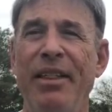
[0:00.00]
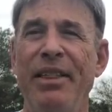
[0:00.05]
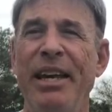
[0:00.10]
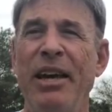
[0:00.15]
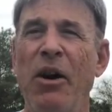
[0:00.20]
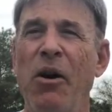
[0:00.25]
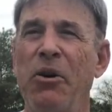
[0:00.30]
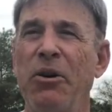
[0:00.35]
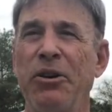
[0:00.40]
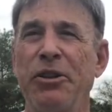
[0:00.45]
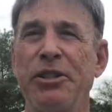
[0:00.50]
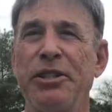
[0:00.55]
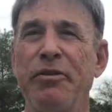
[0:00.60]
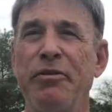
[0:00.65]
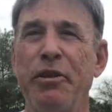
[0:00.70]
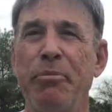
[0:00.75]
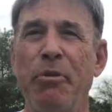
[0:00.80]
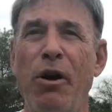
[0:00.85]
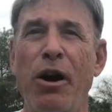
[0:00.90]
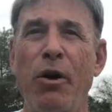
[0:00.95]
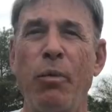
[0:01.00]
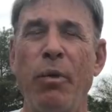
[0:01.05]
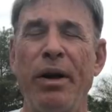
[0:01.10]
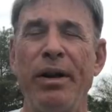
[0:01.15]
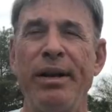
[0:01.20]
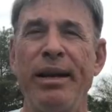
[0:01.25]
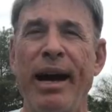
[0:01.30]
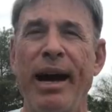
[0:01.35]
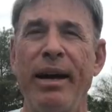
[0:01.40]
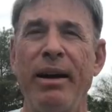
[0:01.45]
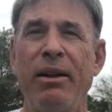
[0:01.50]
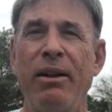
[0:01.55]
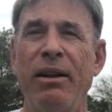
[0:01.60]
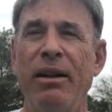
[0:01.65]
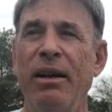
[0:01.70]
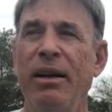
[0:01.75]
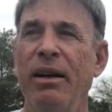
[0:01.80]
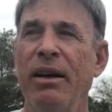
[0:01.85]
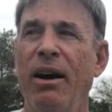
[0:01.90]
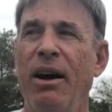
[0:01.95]
The owners of the Mark I dial
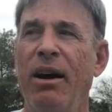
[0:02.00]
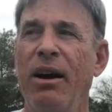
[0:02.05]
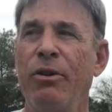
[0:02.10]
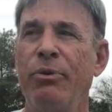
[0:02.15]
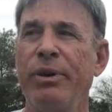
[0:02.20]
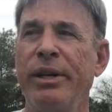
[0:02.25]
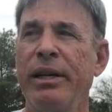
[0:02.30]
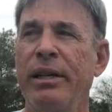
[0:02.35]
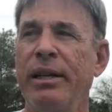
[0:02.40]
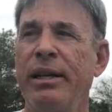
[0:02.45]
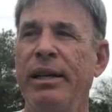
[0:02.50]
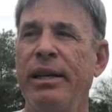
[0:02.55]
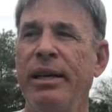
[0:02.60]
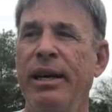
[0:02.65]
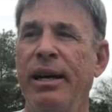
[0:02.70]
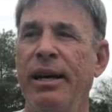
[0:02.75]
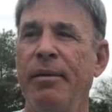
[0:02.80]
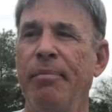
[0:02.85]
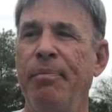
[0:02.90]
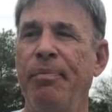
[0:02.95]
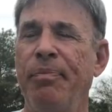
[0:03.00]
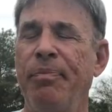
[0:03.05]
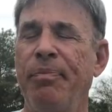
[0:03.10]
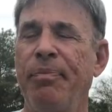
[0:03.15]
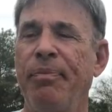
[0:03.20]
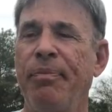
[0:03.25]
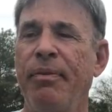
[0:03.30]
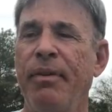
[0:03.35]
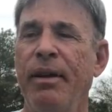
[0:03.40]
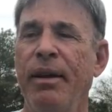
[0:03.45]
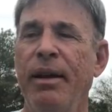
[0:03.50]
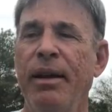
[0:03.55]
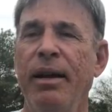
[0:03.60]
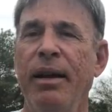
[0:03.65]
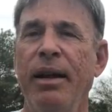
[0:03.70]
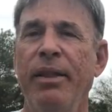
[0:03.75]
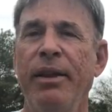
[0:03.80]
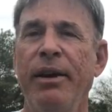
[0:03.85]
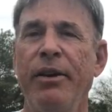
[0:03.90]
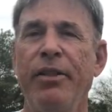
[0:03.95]
are really
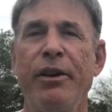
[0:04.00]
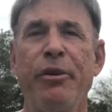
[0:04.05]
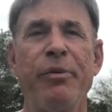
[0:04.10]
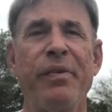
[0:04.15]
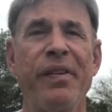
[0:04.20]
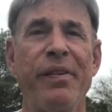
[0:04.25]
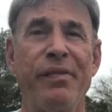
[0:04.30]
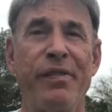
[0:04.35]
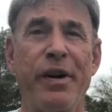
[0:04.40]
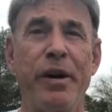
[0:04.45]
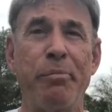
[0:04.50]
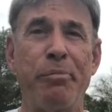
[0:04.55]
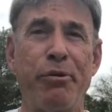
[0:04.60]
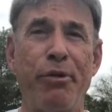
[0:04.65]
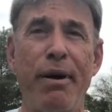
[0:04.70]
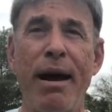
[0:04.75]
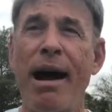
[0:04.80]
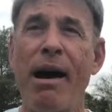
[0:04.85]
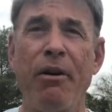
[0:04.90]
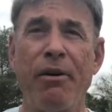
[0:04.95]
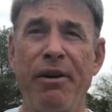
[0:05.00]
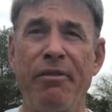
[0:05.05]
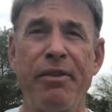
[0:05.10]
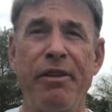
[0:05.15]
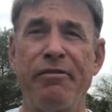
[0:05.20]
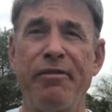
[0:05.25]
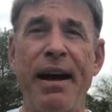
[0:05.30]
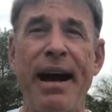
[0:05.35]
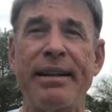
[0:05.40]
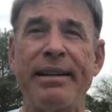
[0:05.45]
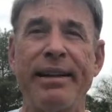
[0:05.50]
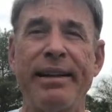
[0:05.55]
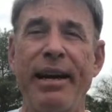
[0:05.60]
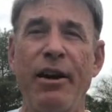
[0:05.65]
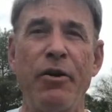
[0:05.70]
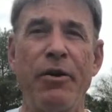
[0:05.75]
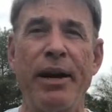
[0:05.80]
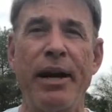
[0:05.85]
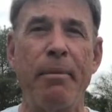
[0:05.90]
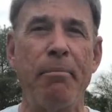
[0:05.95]
they're very, very proud of the fact that
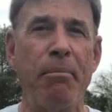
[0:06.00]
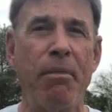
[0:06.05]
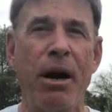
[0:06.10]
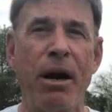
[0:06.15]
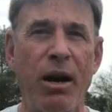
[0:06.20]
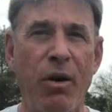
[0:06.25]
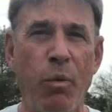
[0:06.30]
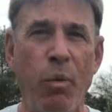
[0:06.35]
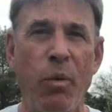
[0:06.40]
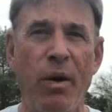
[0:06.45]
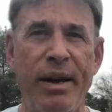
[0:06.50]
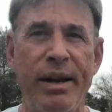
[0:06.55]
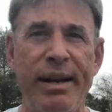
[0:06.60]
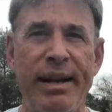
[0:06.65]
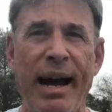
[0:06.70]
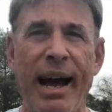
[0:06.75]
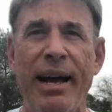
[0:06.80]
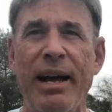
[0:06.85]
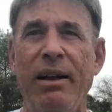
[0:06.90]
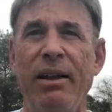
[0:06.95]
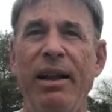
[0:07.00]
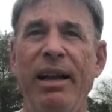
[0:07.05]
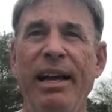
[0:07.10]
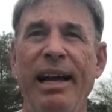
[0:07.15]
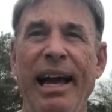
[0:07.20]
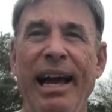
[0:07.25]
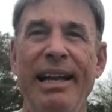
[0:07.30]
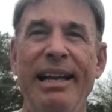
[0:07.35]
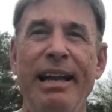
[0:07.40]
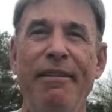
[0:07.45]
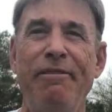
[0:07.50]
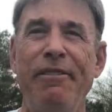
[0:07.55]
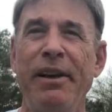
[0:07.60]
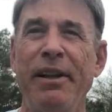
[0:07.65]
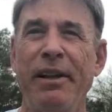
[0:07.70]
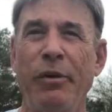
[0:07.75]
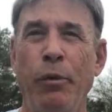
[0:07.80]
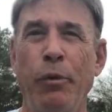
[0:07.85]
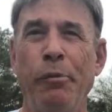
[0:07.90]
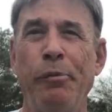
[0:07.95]
they own a Mark I dial, and they
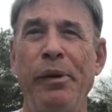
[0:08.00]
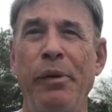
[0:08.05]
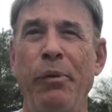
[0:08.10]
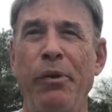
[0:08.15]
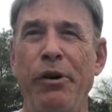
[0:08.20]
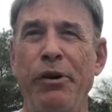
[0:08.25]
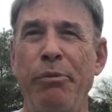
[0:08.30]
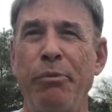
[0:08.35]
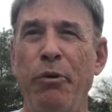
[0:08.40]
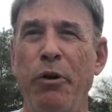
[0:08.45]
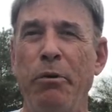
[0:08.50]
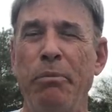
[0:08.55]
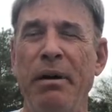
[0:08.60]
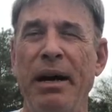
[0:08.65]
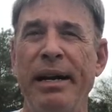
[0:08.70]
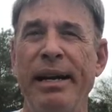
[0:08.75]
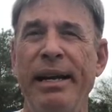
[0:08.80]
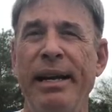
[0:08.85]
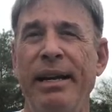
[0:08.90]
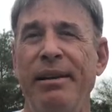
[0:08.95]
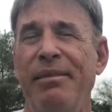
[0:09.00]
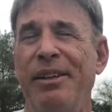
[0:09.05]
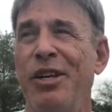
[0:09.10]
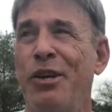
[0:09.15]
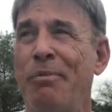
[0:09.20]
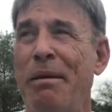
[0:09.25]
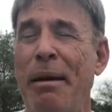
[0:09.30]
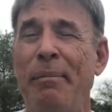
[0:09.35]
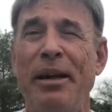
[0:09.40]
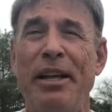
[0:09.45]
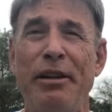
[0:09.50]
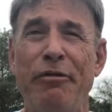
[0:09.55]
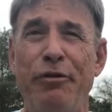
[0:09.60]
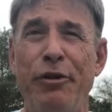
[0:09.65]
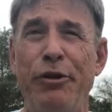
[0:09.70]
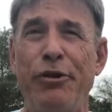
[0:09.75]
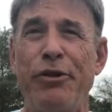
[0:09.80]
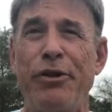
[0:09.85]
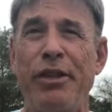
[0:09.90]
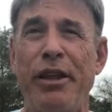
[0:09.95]
feel it will be worth more money. And you know, maybe in the
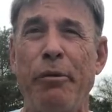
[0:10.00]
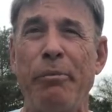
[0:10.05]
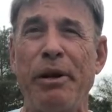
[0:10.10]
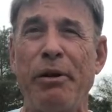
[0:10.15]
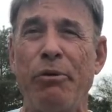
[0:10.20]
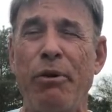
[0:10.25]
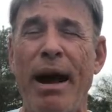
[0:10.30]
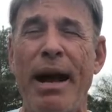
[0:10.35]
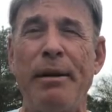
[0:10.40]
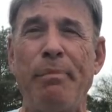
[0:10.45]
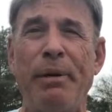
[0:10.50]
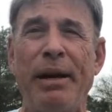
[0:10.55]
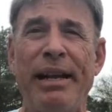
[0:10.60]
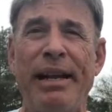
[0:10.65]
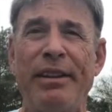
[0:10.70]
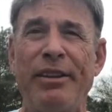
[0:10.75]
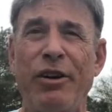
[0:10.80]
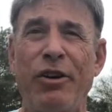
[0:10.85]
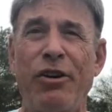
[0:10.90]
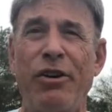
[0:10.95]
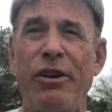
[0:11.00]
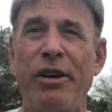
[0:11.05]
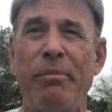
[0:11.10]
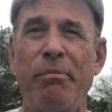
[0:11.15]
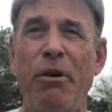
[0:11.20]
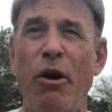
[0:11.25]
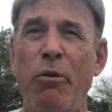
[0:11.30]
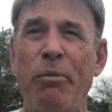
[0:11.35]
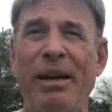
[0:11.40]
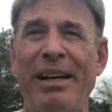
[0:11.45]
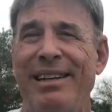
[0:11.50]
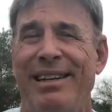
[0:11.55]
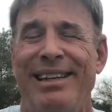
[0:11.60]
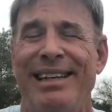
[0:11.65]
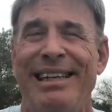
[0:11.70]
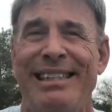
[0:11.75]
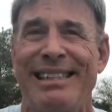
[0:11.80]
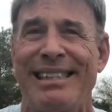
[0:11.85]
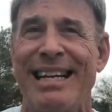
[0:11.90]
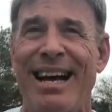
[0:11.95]
future they'll be right, but at the current moment,
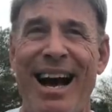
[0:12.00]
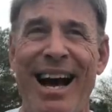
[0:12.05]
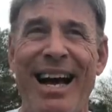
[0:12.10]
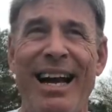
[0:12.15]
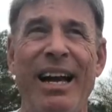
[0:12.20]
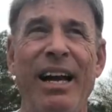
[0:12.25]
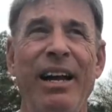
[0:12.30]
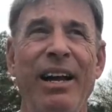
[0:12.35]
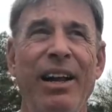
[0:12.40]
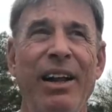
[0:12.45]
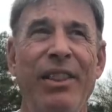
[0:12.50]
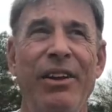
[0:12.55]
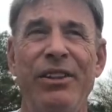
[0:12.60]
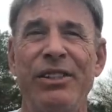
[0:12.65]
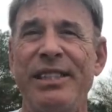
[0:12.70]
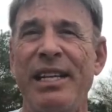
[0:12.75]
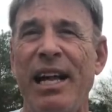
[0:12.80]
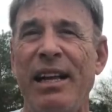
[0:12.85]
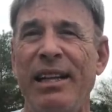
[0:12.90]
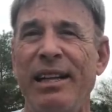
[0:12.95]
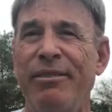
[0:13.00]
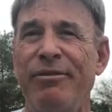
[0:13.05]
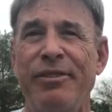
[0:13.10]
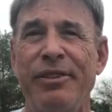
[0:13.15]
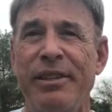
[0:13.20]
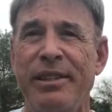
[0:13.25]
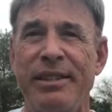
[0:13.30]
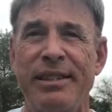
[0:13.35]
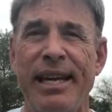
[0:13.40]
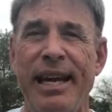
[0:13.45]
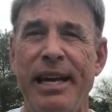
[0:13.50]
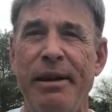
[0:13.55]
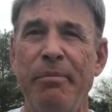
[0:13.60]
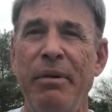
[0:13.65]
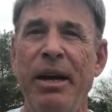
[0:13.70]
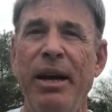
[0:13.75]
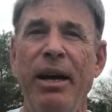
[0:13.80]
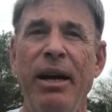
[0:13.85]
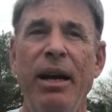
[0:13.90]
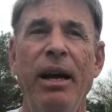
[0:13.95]
it's not. They're selling for the same
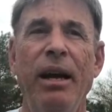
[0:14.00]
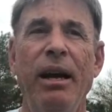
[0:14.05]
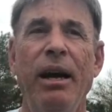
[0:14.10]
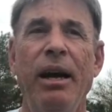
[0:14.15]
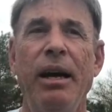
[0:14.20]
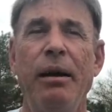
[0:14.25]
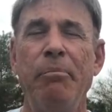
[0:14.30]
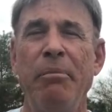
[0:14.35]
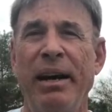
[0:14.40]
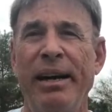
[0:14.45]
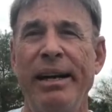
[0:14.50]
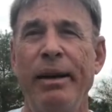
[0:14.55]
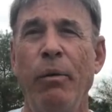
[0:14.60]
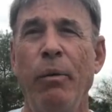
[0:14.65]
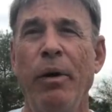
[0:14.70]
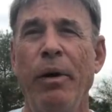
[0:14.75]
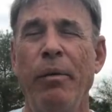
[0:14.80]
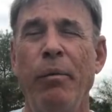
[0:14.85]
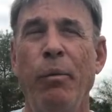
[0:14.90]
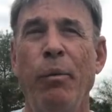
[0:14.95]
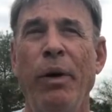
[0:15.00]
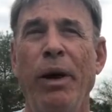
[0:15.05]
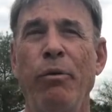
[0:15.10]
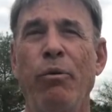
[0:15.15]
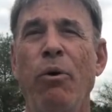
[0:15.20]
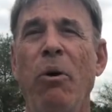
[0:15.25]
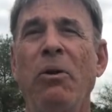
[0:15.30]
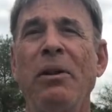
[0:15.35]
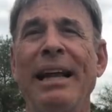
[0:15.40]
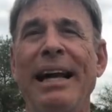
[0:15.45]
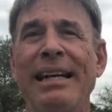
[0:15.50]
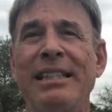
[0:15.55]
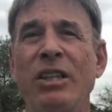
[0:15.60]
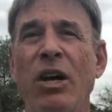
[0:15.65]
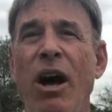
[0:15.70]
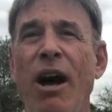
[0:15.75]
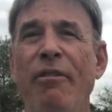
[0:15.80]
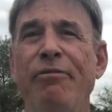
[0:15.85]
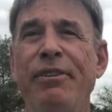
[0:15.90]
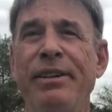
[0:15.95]
money. What Rolex
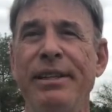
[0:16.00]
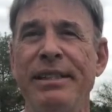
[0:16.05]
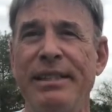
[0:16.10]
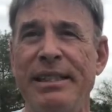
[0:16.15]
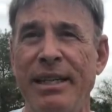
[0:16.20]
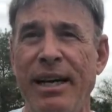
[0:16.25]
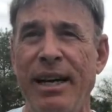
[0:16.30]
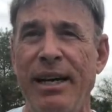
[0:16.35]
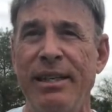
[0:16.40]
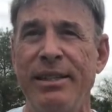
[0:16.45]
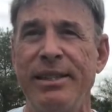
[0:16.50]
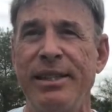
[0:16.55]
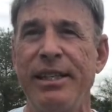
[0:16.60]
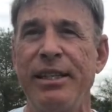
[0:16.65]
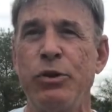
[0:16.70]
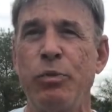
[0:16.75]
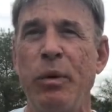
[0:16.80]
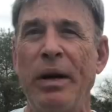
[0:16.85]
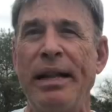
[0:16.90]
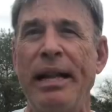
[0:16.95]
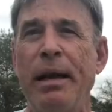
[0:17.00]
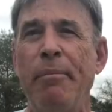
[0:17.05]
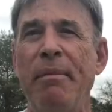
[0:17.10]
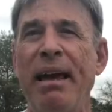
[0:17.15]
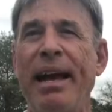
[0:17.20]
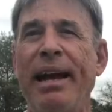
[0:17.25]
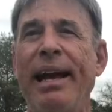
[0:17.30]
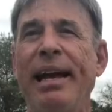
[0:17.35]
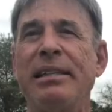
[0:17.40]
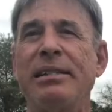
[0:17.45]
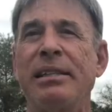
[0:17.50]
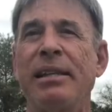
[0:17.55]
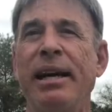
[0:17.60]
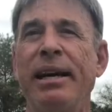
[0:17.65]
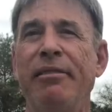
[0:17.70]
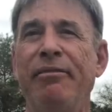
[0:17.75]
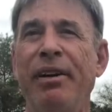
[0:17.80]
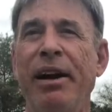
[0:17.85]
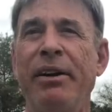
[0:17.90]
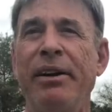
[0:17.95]
often does is when they make a
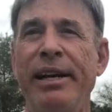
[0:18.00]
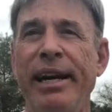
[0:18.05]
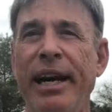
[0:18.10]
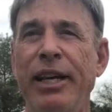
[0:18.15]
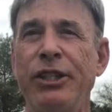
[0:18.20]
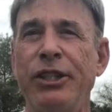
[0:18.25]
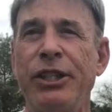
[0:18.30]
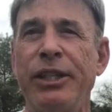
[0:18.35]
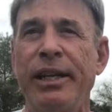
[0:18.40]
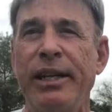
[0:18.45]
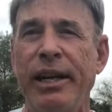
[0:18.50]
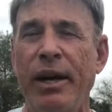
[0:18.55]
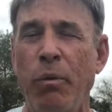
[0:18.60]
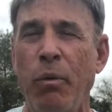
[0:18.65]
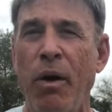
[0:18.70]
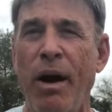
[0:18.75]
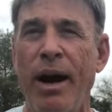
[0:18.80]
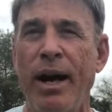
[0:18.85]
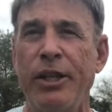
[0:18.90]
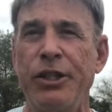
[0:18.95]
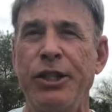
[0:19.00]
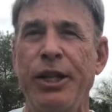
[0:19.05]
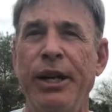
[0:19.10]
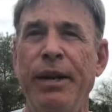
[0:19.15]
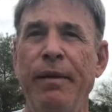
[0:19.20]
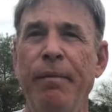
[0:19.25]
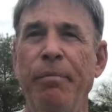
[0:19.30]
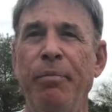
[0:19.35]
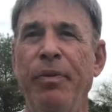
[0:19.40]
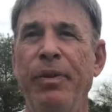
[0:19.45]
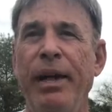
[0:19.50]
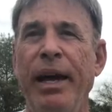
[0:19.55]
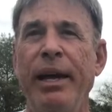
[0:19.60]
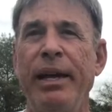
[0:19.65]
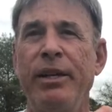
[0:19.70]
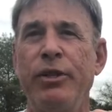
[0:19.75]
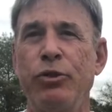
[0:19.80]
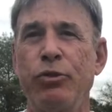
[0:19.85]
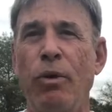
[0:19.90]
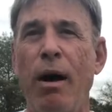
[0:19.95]
slight variation in a watch,
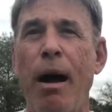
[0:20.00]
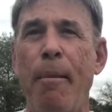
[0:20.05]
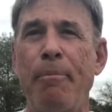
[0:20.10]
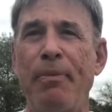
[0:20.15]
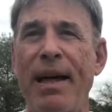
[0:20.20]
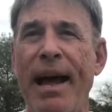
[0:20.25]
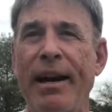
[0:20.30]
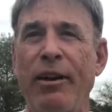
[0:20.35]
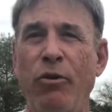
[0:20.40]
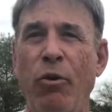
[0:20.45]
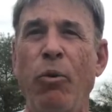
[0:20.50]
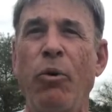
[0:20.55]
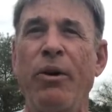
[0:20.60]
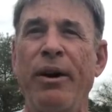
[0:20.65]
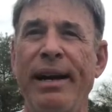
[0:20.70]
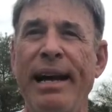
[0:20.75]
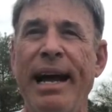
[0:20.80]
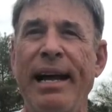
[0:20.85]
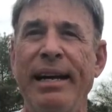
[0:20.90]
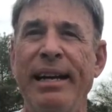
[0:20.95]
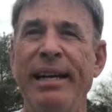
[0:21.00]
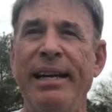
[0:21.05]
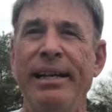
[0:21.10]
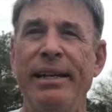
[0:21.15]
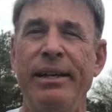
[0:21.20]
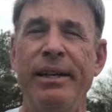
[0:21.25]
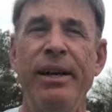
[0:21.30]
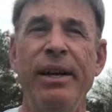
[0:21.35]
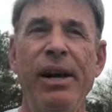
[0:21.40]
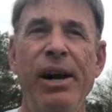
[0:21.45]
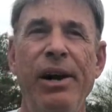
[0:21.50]
they drop that coronet in.